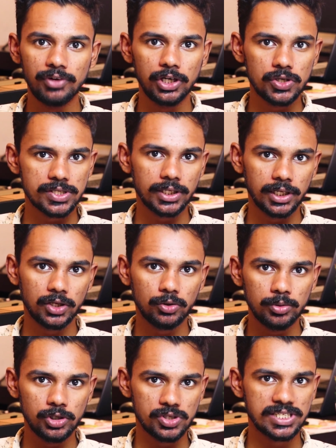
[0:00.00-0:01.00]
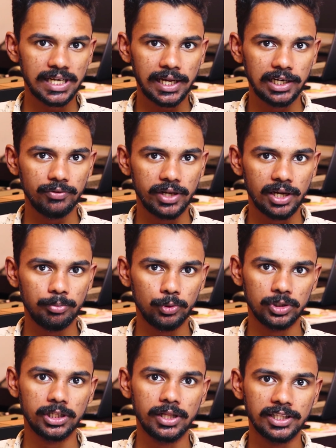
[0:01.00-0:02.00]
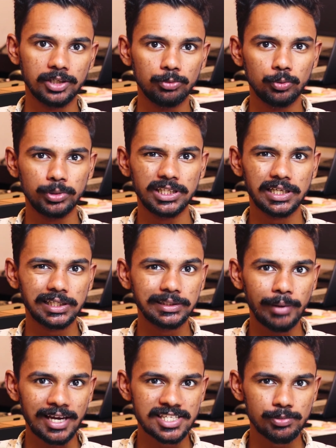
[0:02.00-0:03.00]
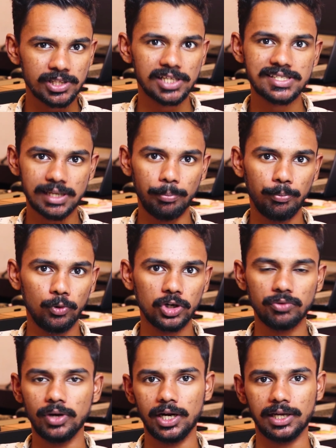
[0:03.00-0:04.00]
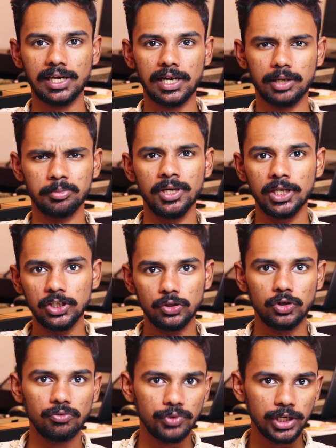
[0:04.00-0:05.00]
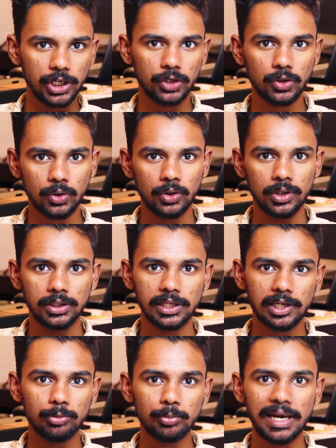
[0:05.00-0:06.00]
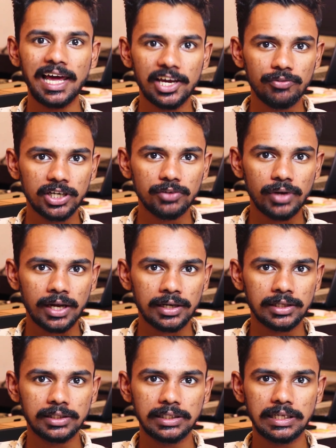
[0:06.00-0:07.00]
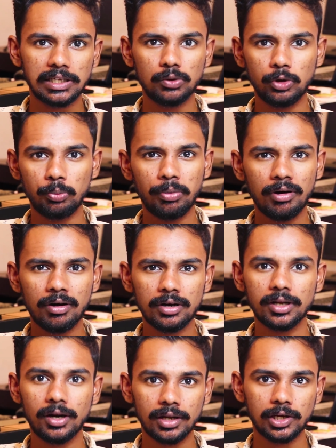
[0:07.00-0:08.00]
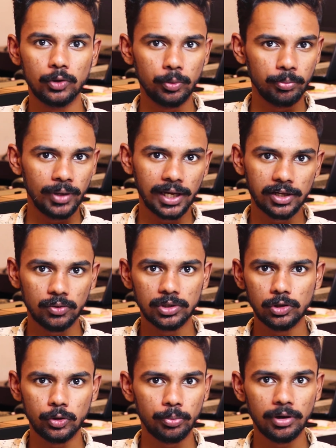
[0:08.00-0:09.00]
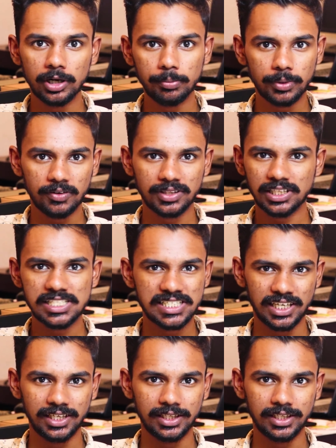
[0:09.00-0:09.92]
videos channel where I'm going to maximum support your video, live and take a report or background report. Camera